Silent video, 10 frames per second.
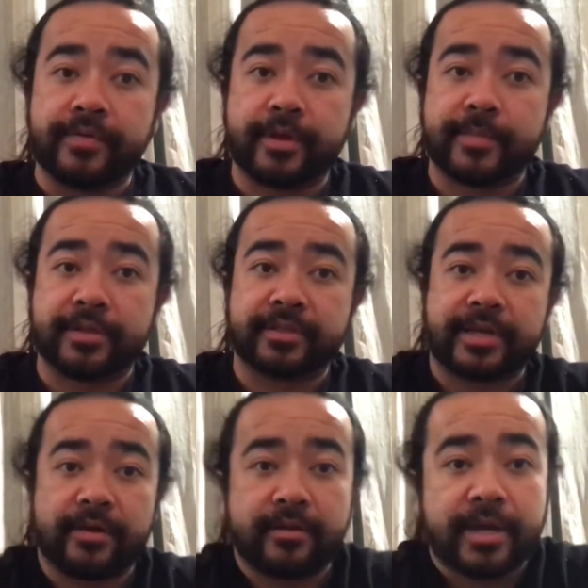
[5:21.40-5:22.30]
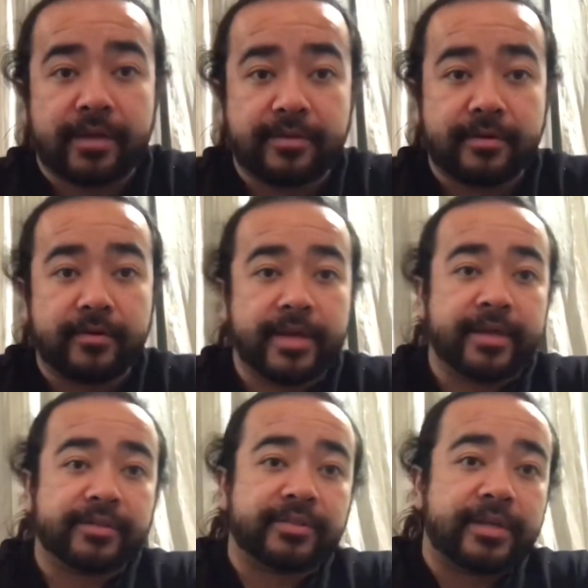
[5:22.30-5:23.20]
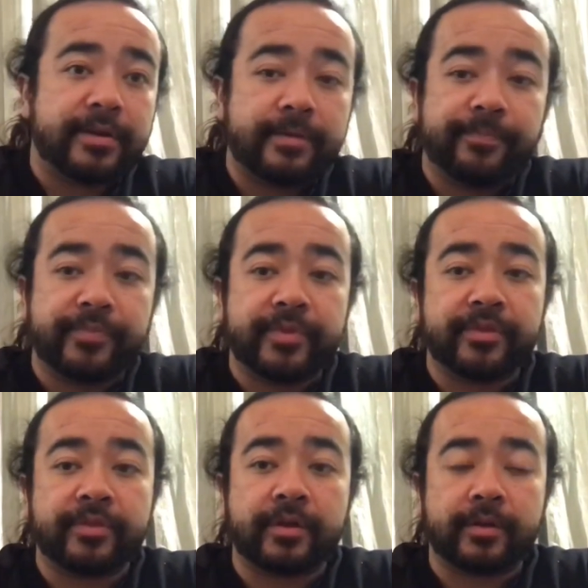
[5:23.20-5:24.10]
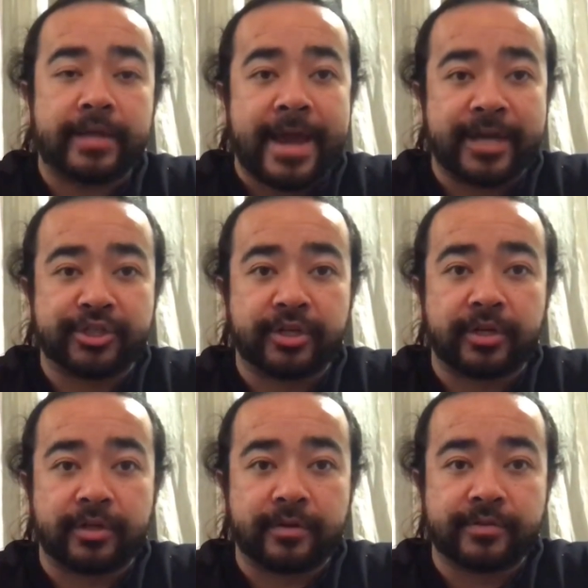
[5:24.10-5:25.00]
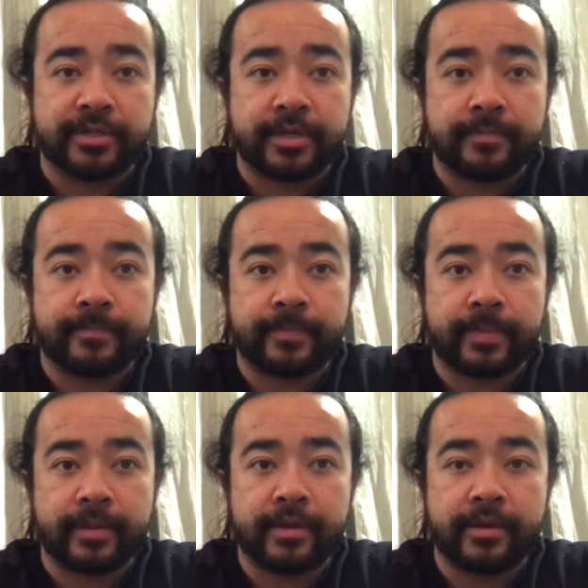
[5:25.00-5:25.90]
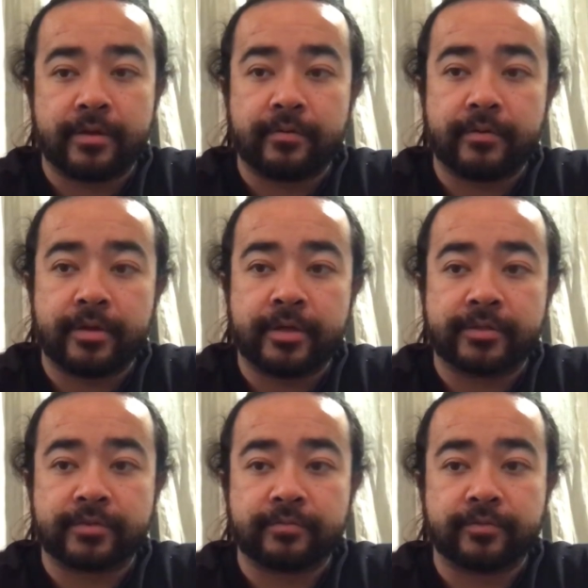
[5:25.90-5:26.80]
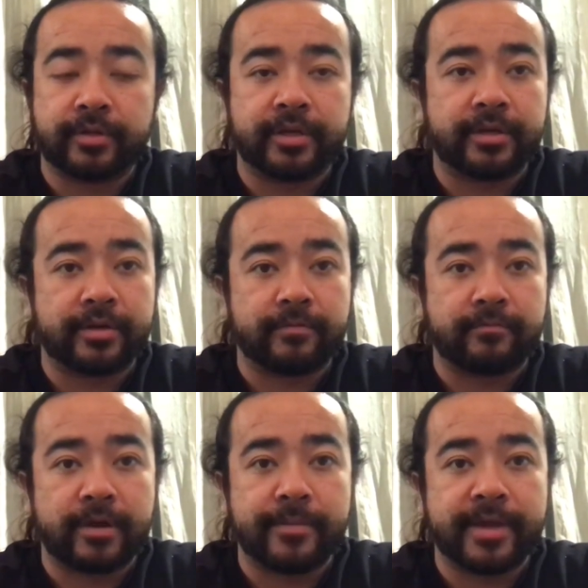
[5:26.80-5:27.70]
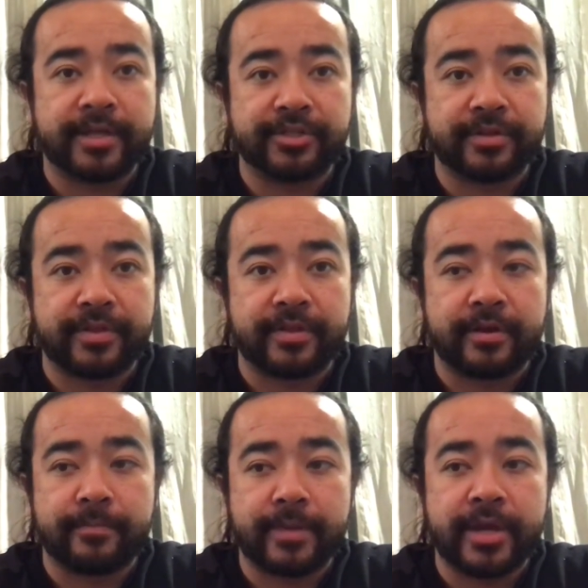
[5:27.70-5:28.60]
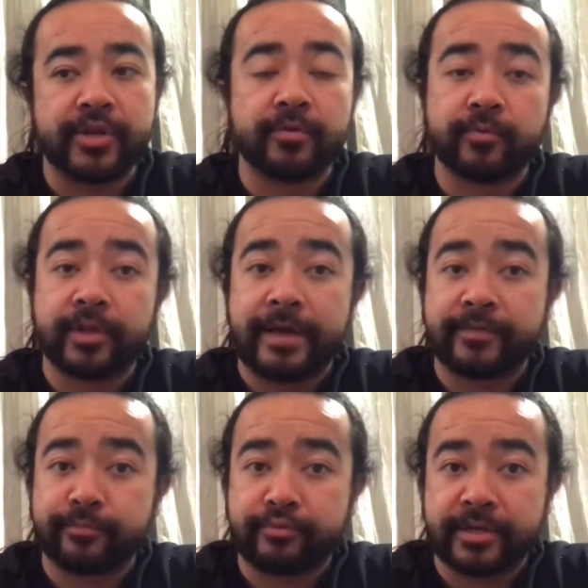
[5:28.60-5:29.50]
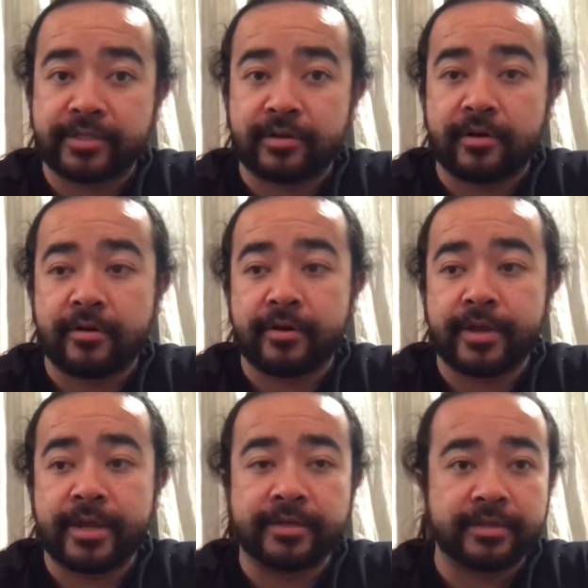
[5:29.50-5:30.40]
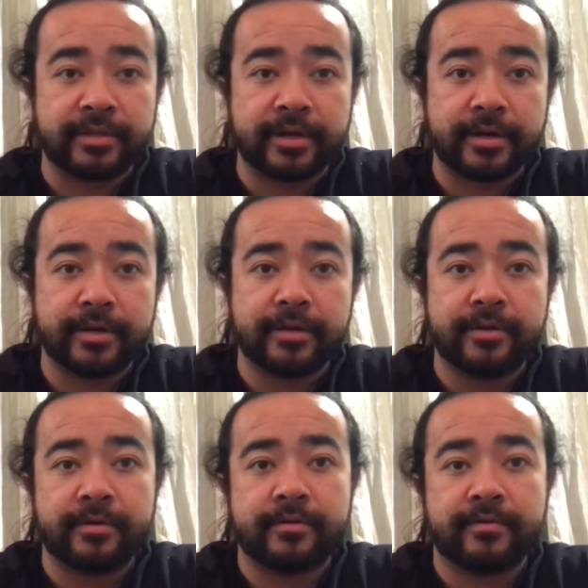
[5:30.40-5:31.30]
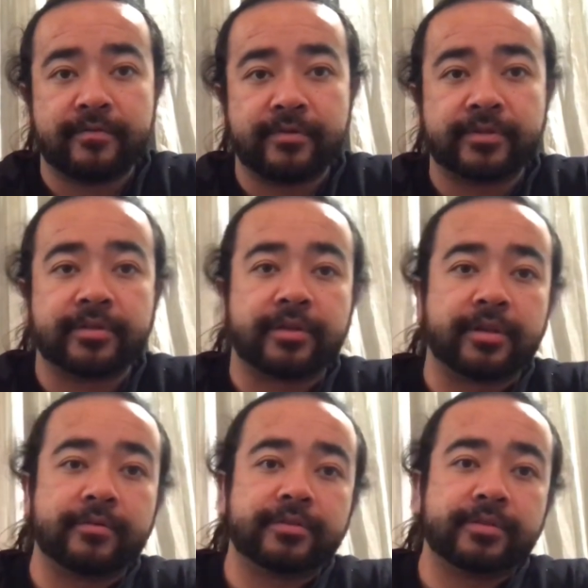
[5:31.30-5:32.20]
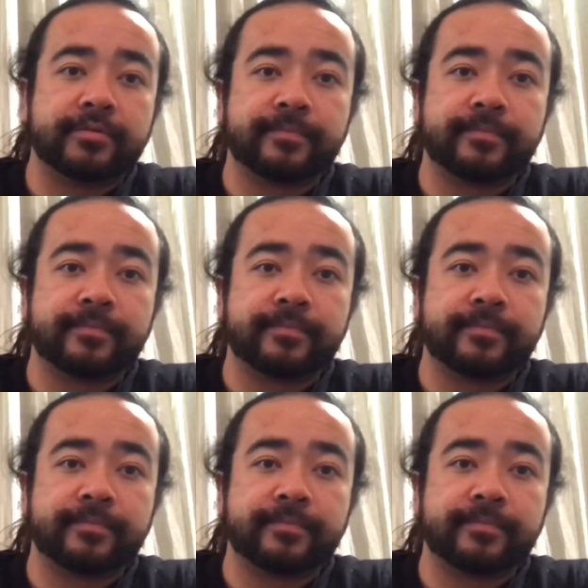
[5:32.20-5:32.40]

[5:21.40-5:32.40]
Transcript: The thing about this I don't like, though, is that the action closing, you know, it's really gonna rub against your thumb, and you really have to press hard into there for it to close.